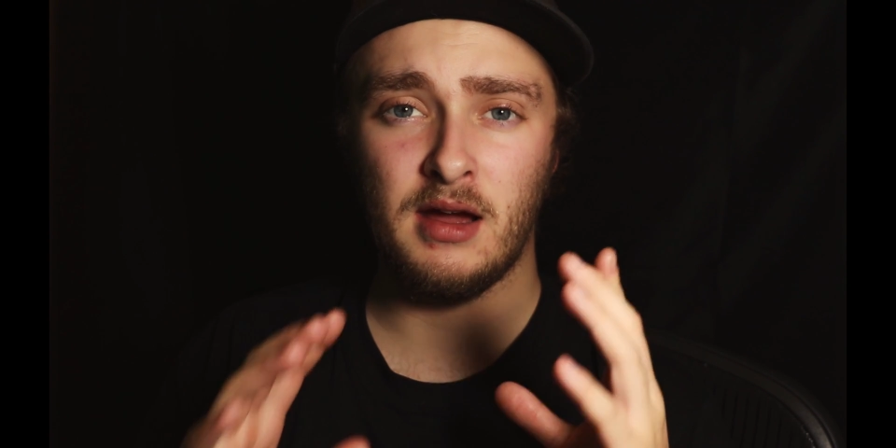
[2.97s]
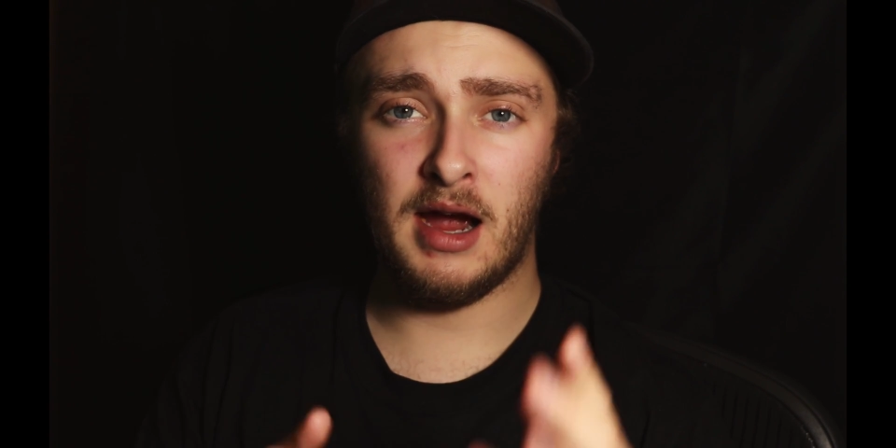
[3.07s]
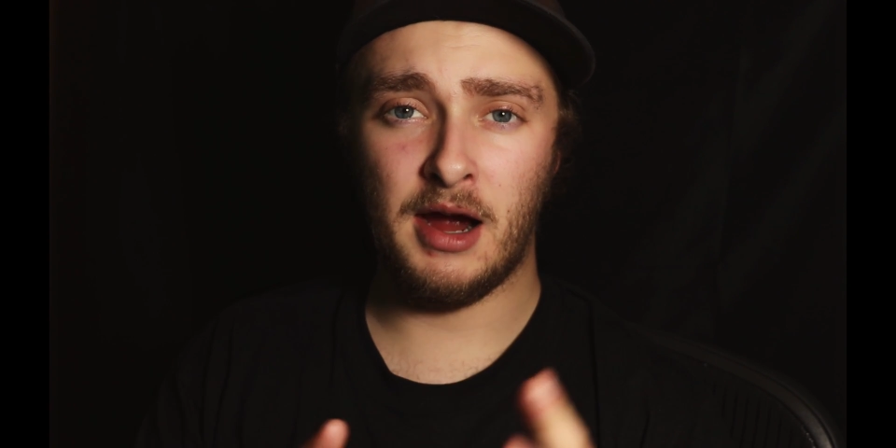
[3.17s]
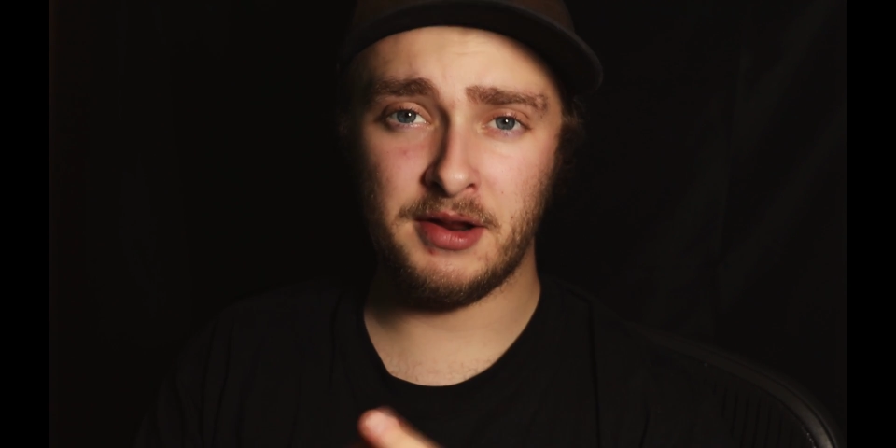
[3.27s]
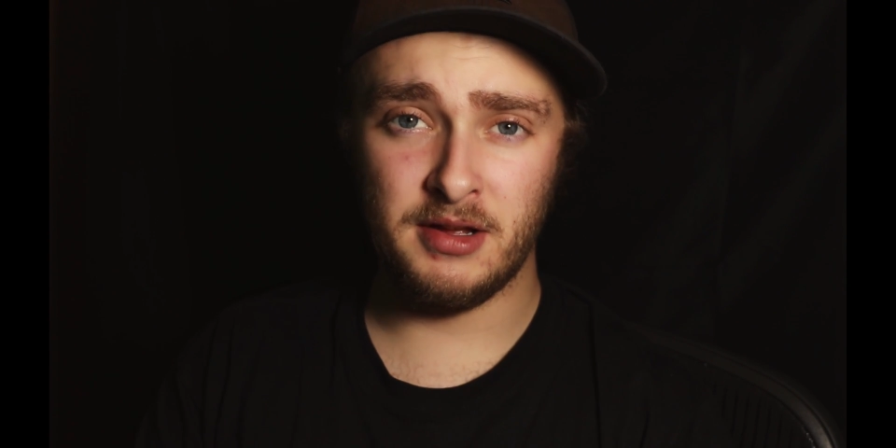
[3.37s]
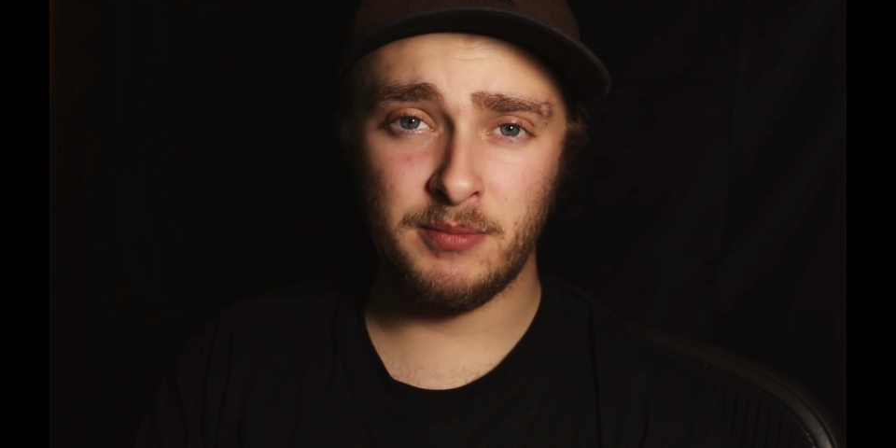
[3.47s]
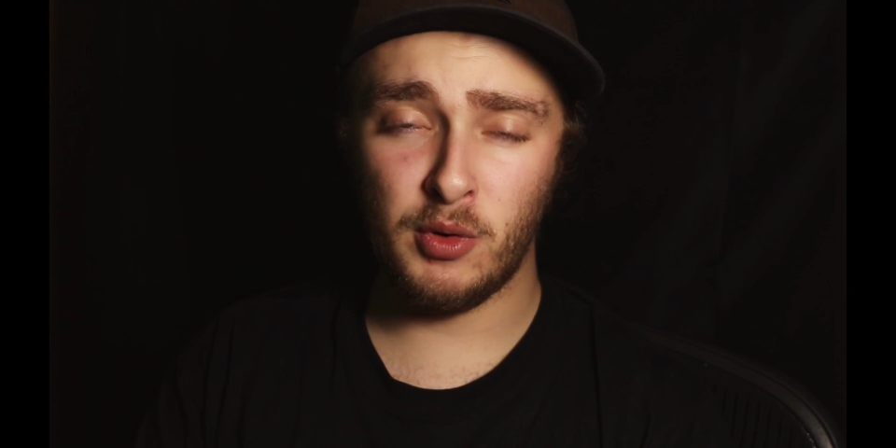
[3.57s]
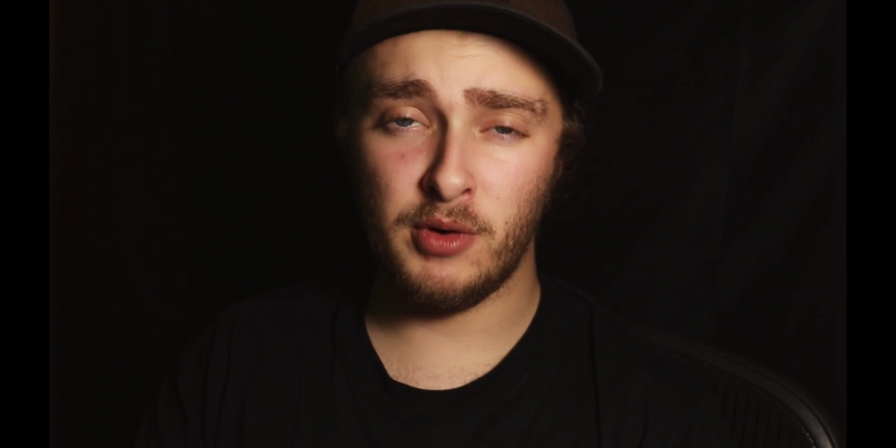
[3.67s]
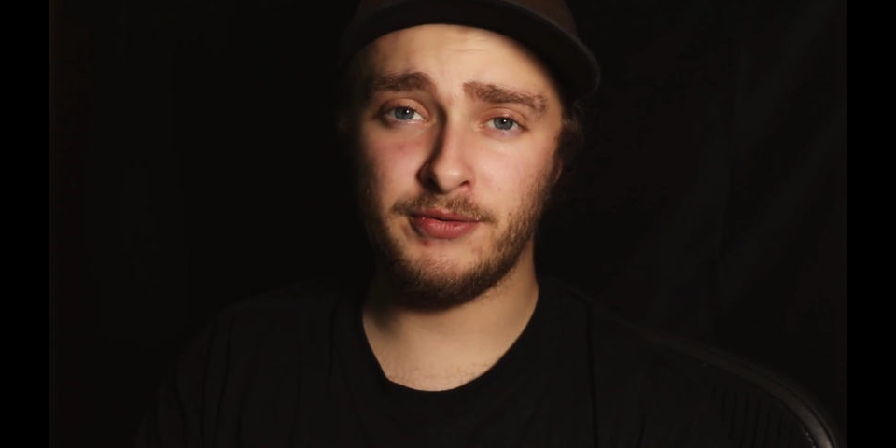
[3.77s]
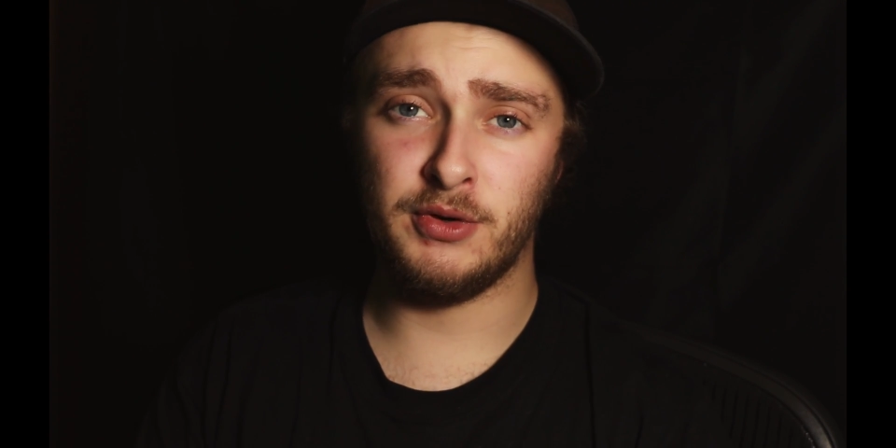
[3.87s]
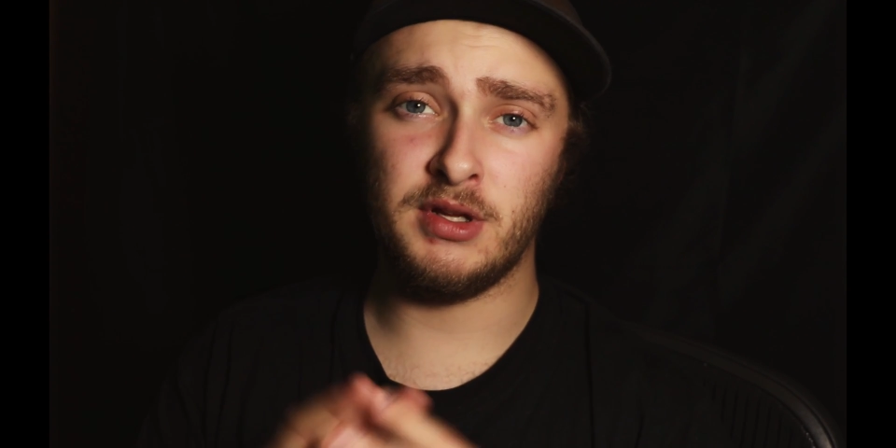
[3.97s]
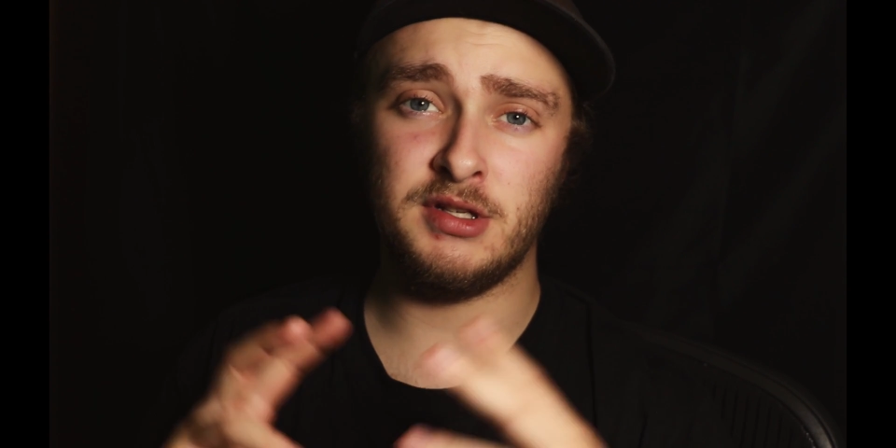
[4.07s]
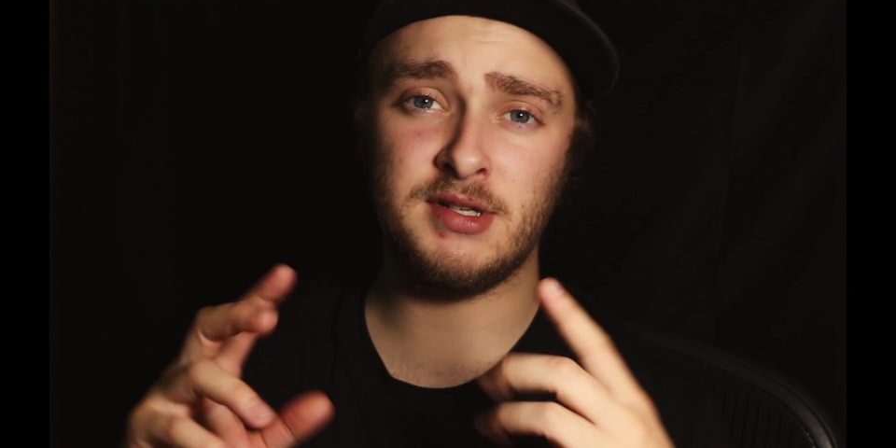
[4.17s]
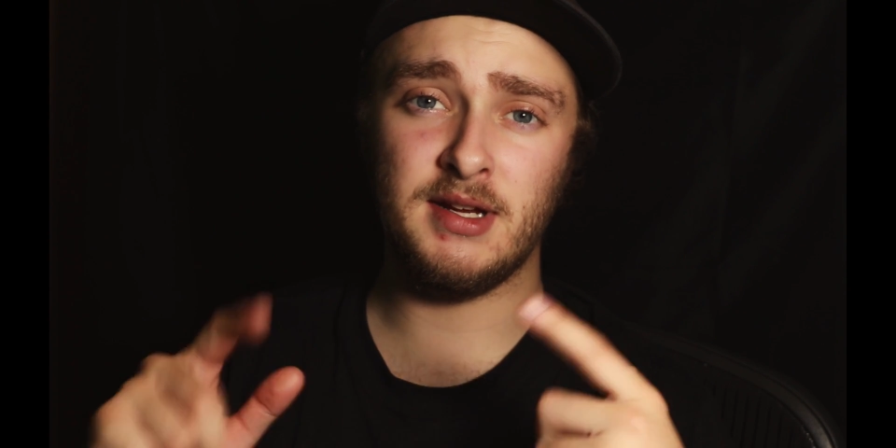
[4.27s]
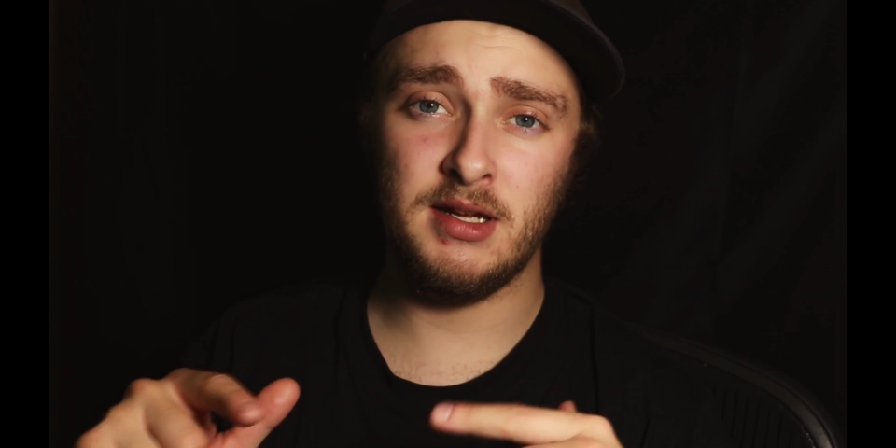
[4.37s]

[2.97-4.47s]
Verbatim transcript: how to import footage